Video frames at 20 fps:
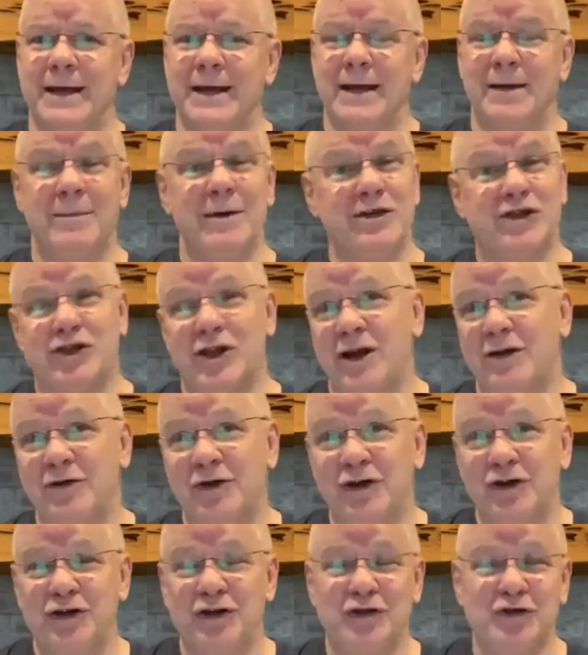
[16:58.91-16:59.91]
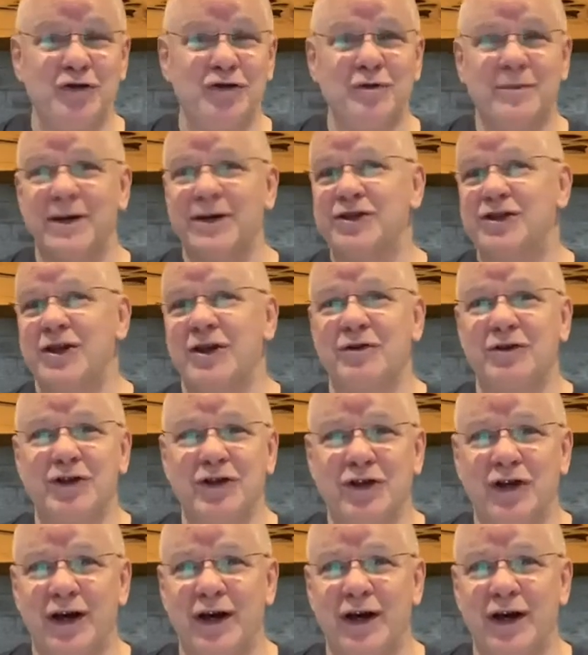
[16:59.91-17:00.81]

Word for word: It may sound good to you, it may sound good